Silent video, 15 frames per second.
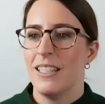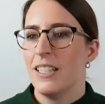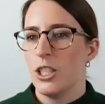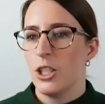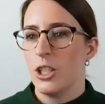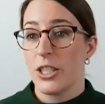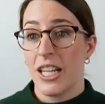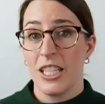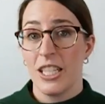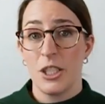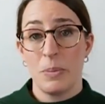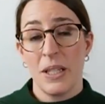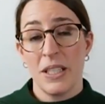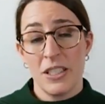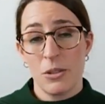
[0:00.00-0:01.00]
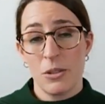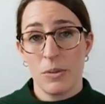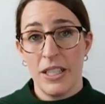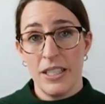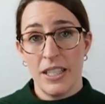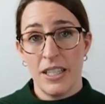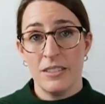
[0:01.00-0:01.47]
Your cash balance
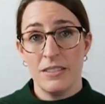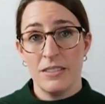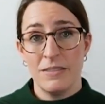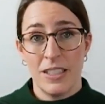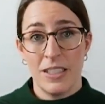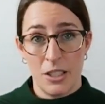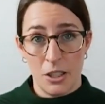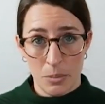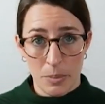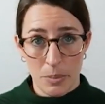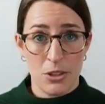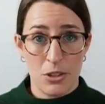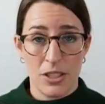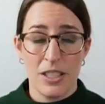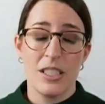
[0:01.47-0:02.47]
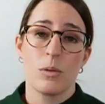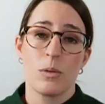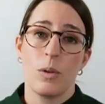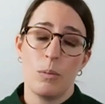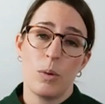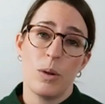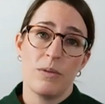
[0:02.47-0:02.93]
right now in your pension is
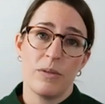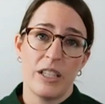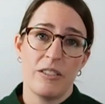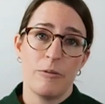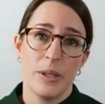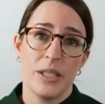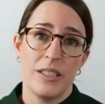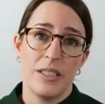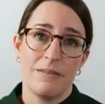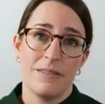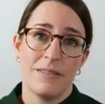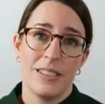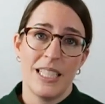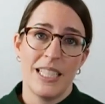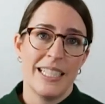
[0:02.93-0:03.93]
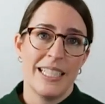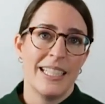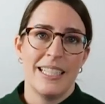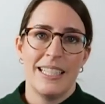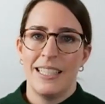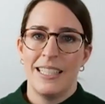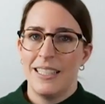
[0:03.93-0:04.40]
$1.5 million.
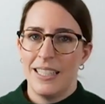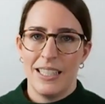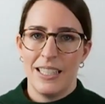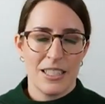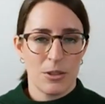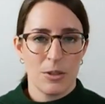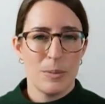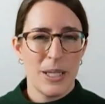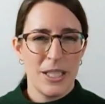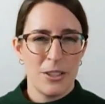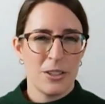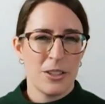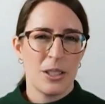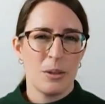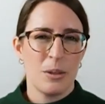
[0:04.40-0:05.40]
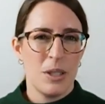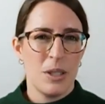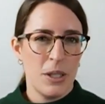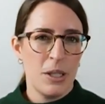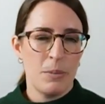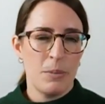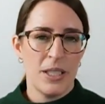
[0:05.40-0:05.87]
And as a reminder, the
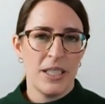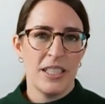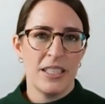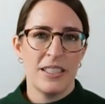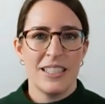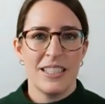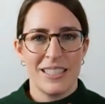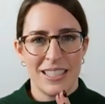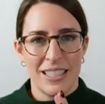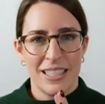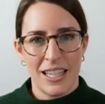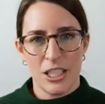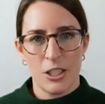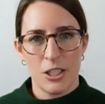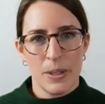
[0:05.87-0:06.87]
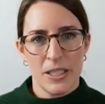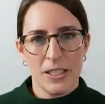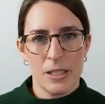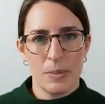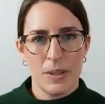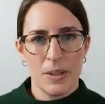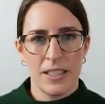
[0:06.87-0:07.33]
BP plan is a cash
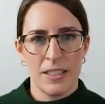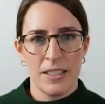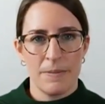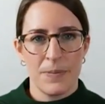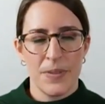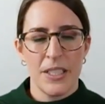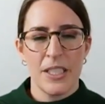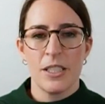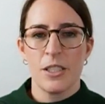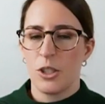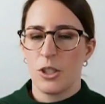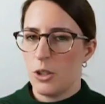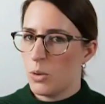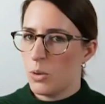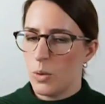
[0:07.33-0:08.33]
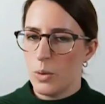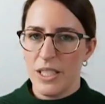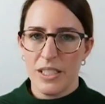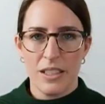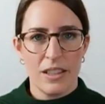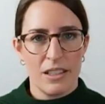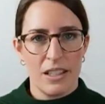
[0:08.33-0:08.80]
balance plan, so you
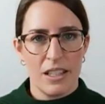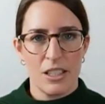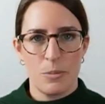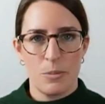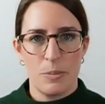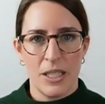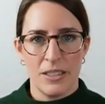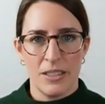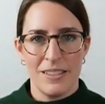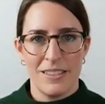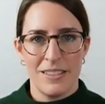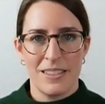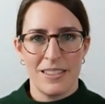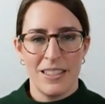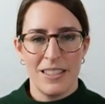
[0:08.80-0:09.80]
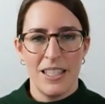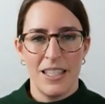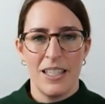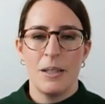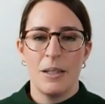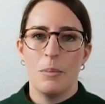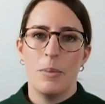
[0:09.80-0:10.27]
always get the cash balance.
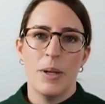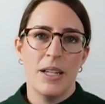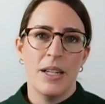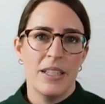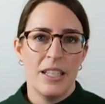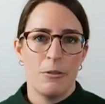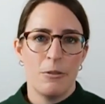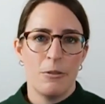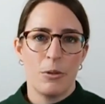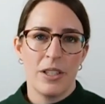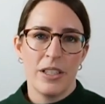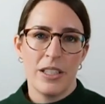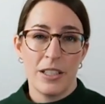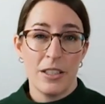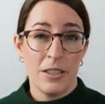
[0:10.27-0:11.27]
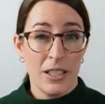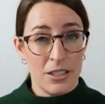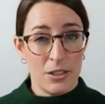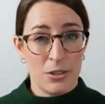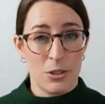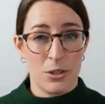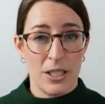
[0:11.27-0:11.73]
But if we're in a good
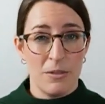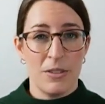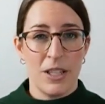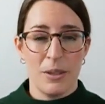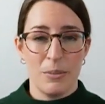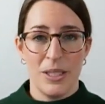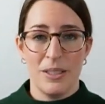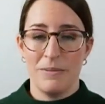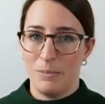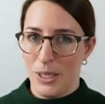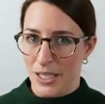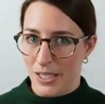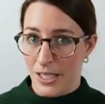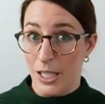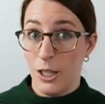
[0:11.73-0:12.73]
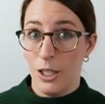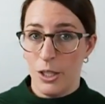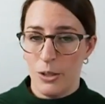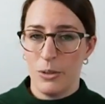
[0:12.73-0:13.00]
interest rate environment, meaning a low